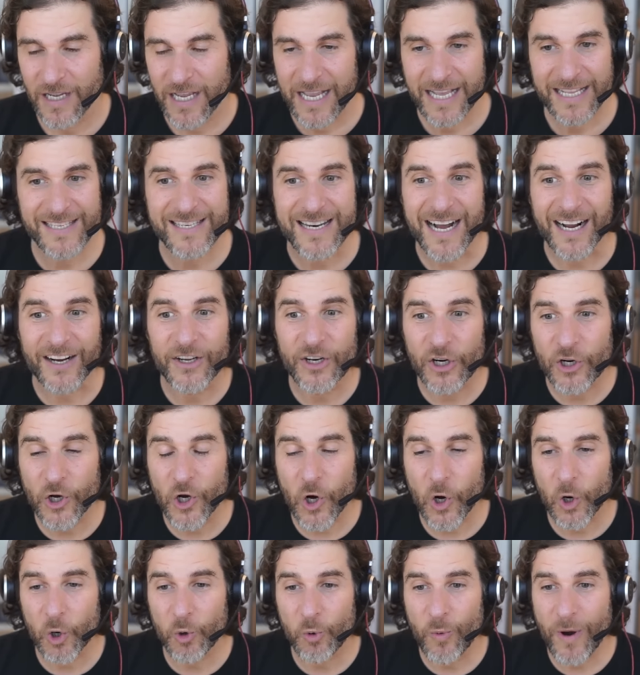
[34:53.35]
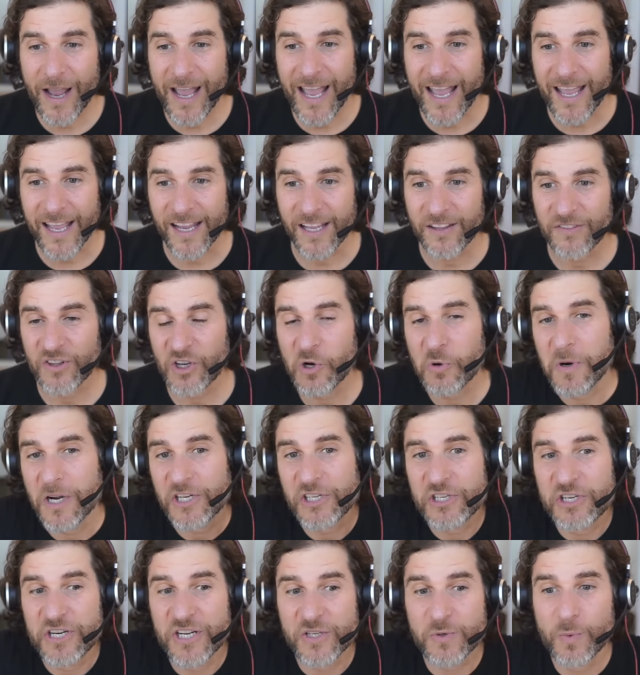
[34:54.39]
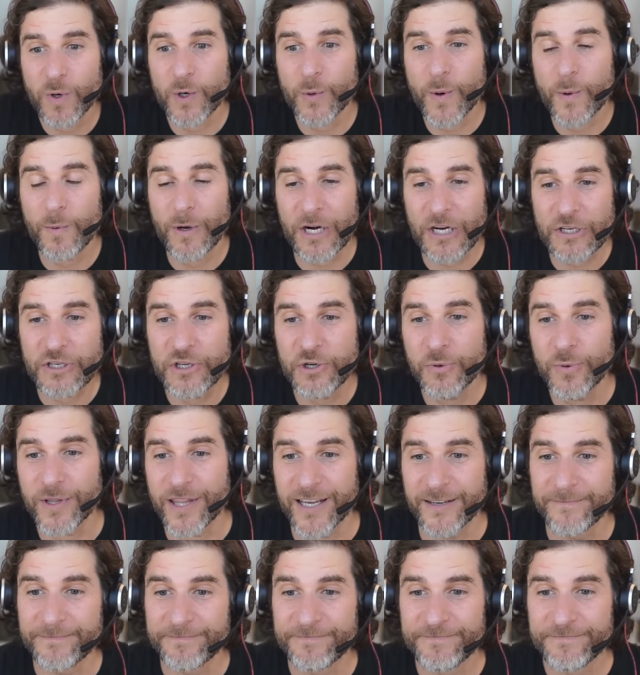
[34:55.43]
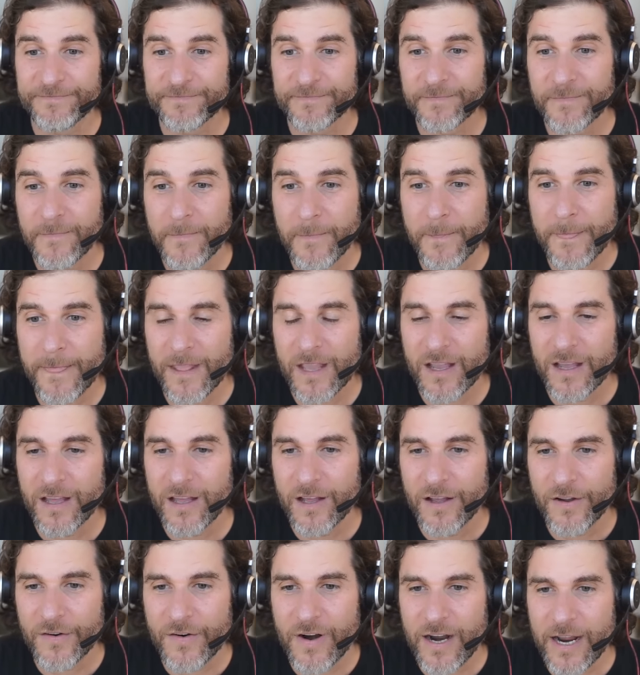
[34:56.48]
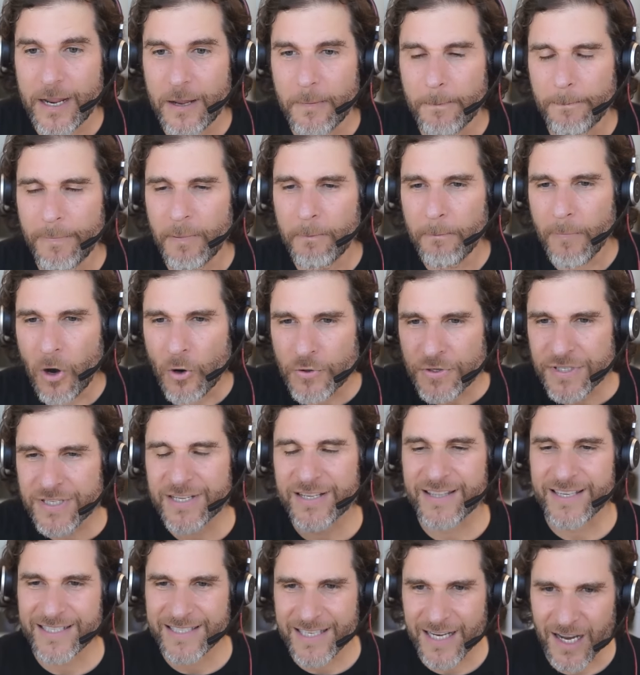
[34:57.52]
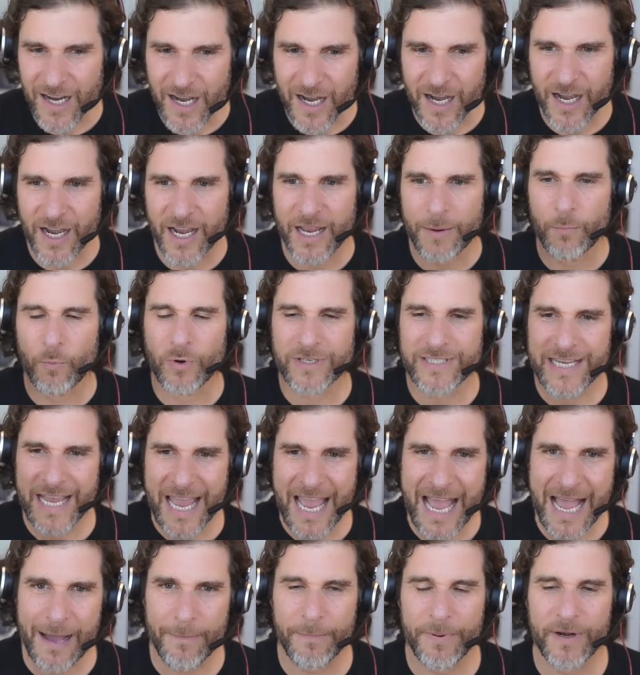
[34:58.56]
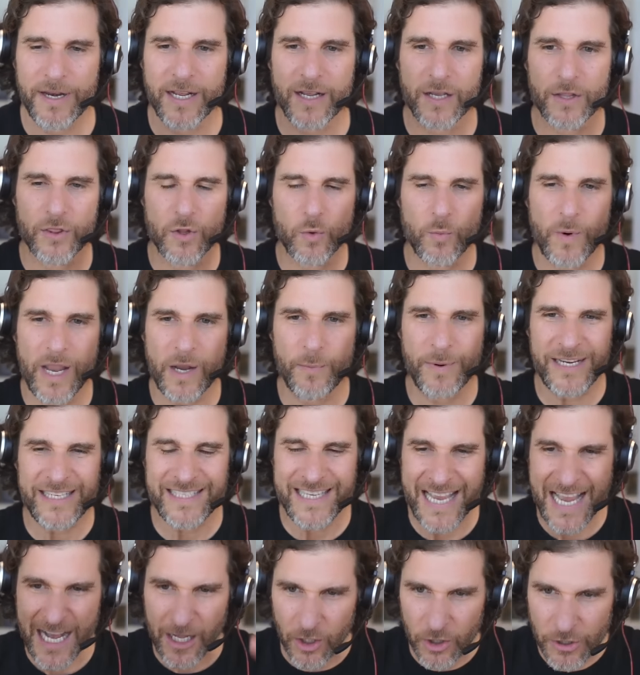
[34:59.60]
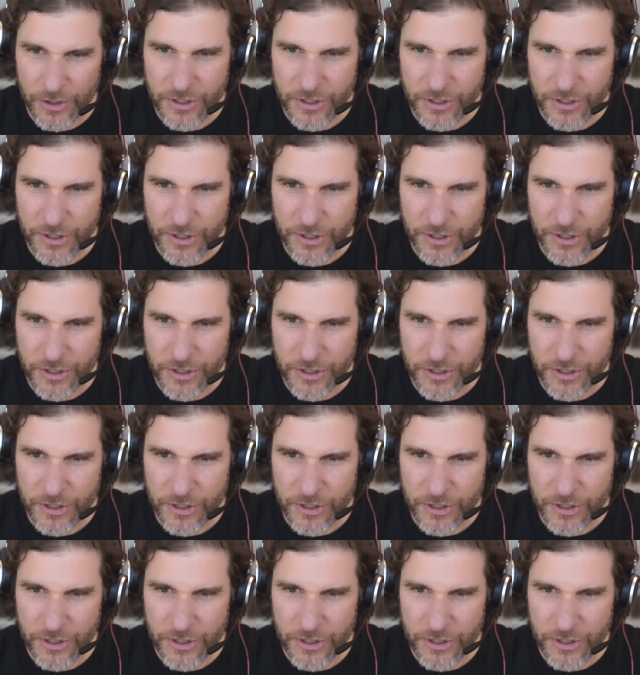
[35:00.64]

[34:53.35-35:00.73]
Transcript: It's not going to go away. The question is, what do we want to do with it? Right? But most of the time, what's happening in the way we tell a